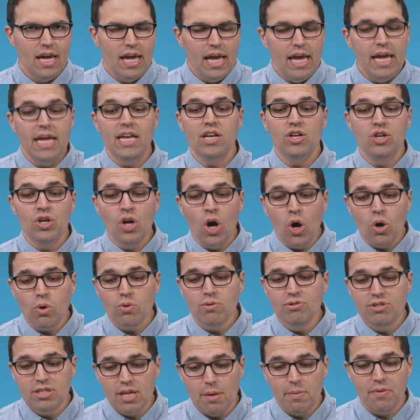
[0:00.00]
It
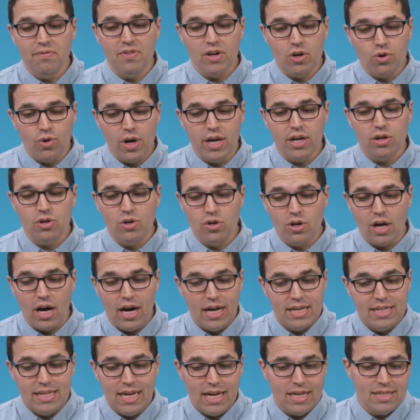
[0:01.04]
knows some of the critical
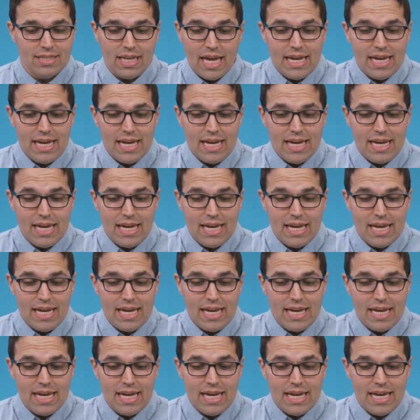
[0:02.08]
context.